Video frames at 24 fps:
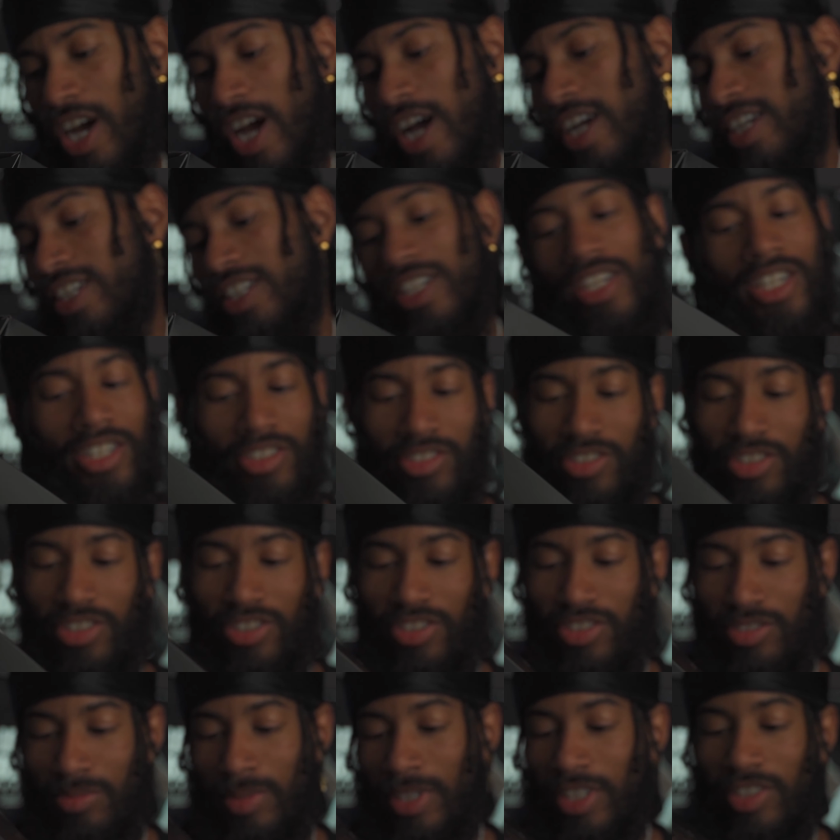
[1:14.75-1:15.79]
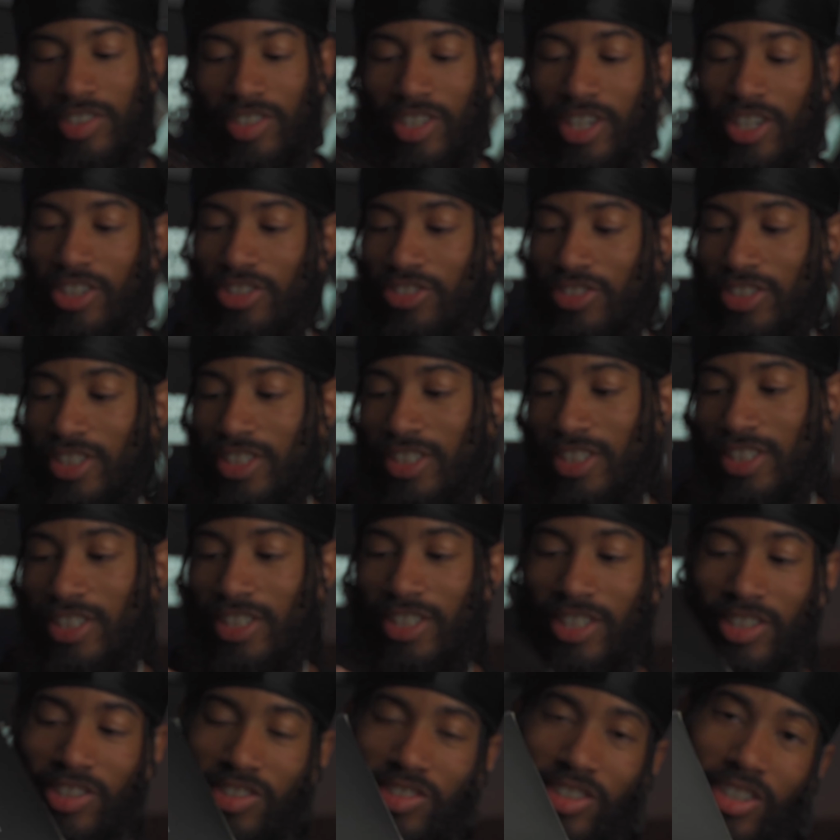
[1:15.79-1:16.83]
I guess this is based in Australia
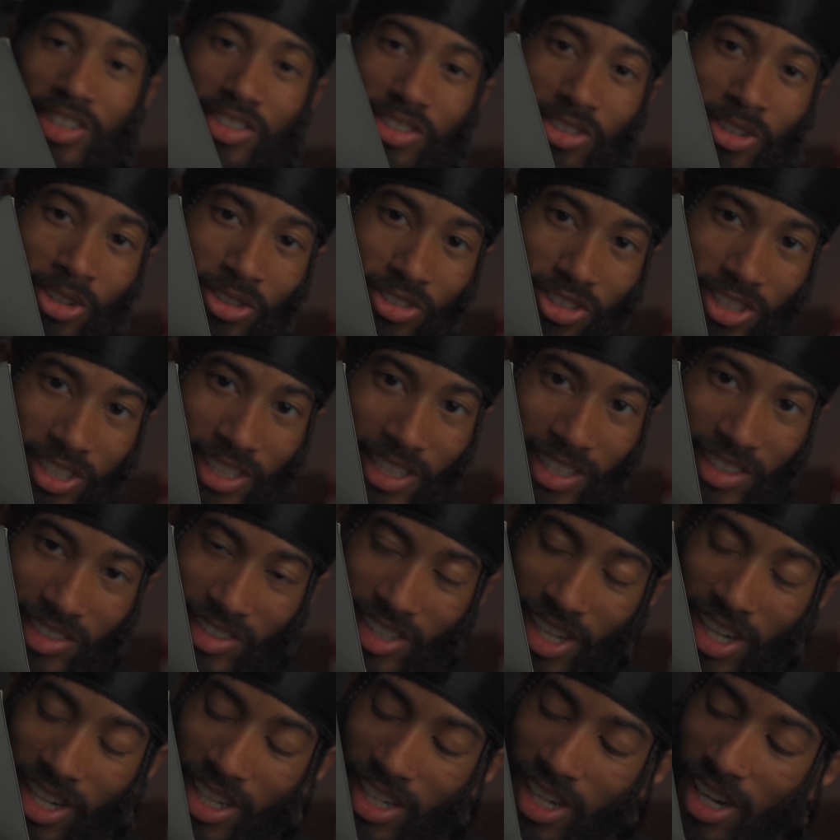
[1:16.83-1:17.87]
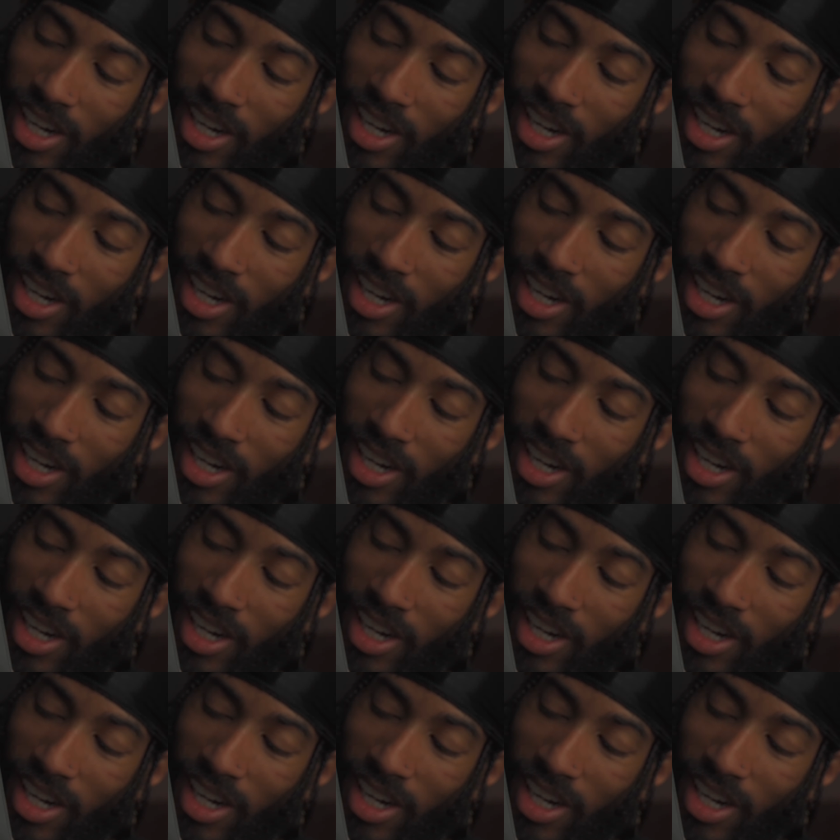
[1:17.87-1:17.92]
because it says culture kings dot